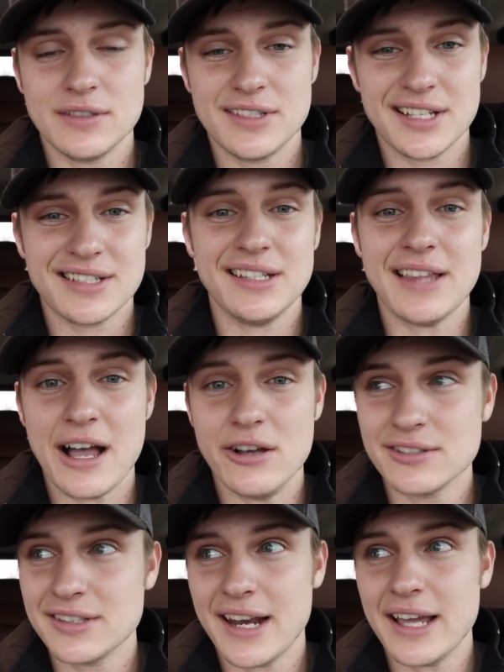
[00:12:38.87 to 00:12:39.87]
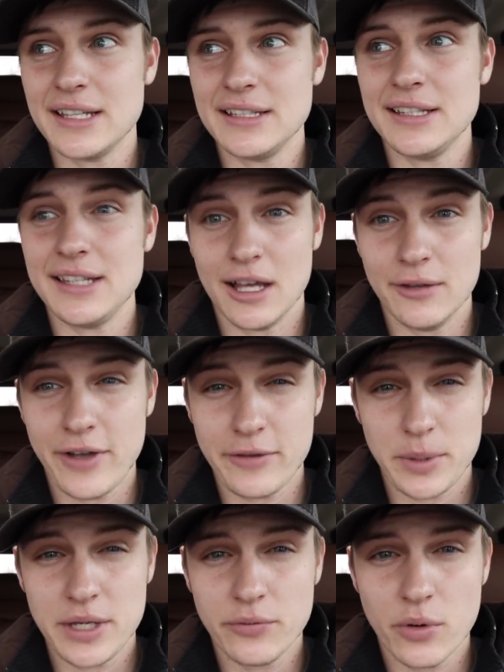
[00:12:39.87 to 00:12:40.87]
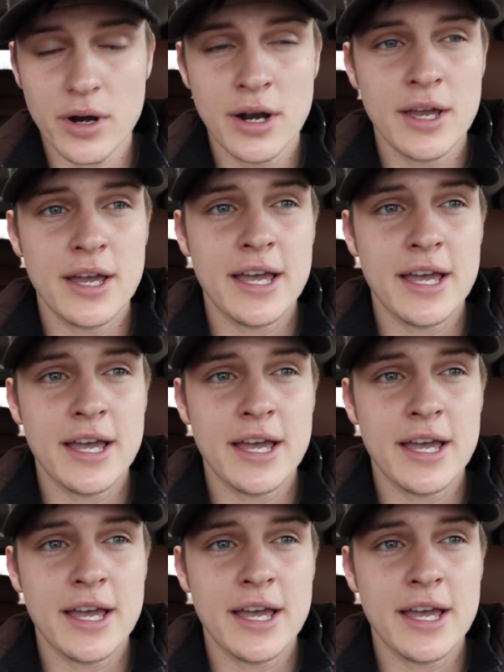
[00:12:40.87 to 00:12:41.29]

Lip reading: 60,000 that I could get the L5P for.